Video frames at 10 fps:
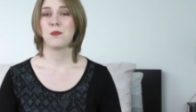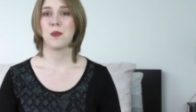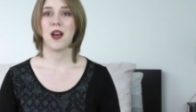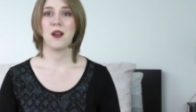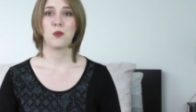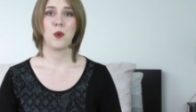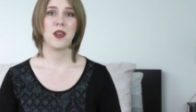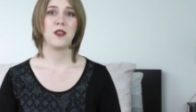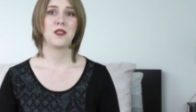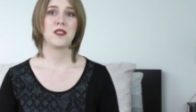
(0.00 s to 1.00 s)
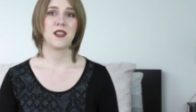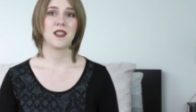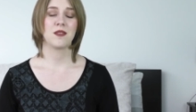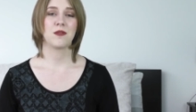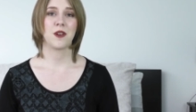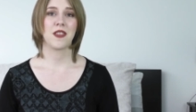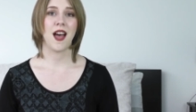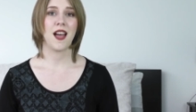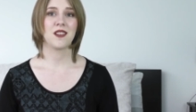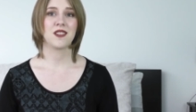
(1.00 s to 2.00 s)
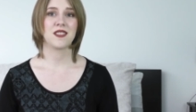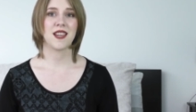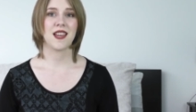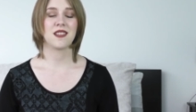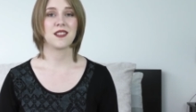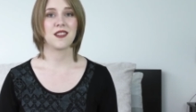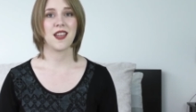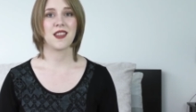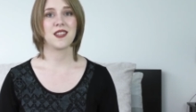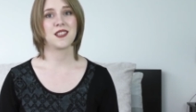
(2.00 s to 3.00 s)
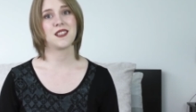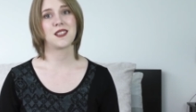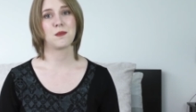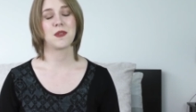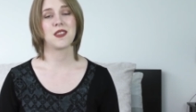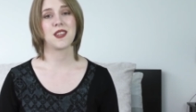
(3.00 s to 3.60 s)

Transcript: But when you're studying for the IELTS test, then this is something